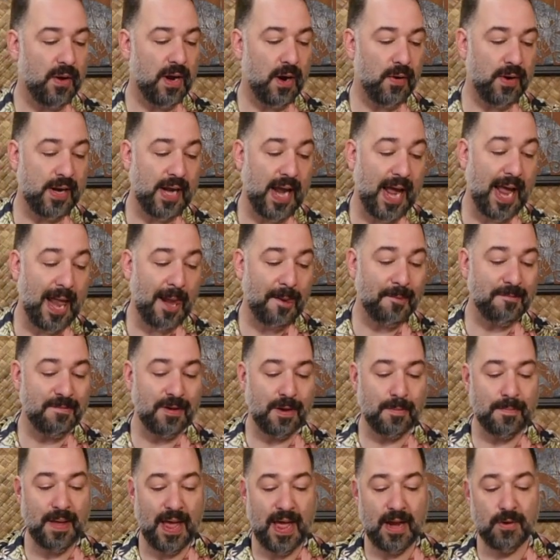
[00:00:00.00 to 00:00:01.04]
I already have a
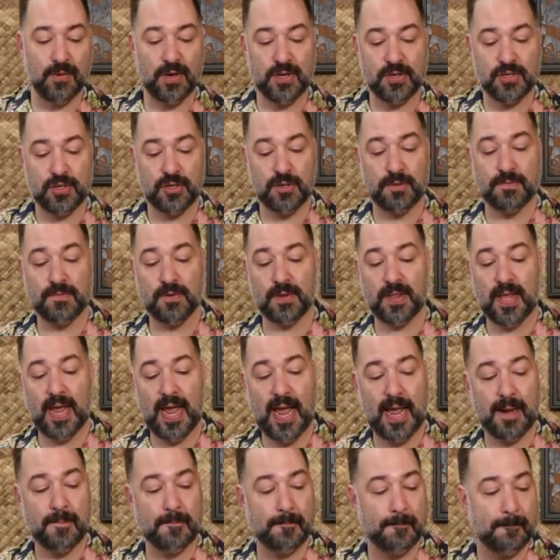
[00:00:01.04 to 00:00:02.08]
battery or 2 for
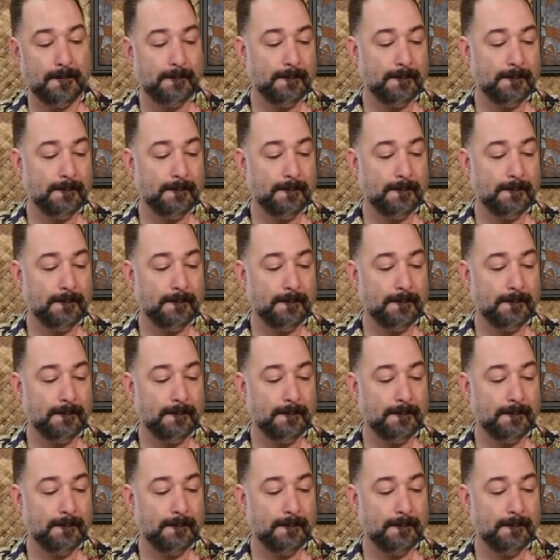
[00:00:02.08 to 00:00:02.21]
that.